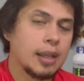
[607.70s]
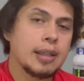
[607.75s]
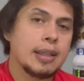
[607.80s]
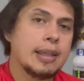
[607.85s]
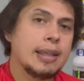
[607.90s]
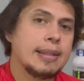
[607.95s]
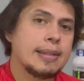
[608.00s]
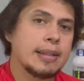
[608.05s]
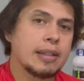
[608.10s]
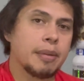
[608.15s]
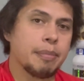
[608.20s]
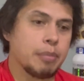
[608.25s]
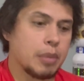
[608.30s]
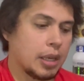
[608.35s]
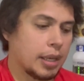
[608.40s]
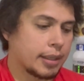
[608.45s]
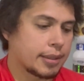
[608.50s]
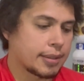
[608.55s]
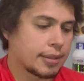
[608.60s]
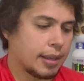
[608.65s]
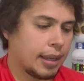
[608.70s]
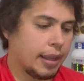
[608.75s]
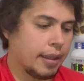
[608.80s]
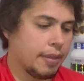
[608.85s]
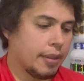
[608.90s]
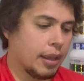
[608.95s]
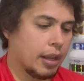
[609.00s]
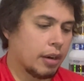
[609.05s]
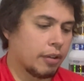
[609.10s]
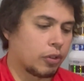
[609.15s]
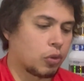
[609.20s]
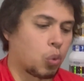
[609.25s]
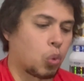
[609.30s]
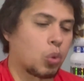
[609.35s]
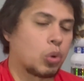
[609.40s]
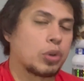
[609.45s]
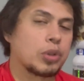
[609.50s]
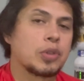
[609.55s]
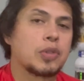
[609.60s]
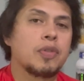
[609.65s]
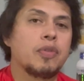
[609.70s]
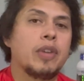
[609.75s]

easy to mix, and then of course,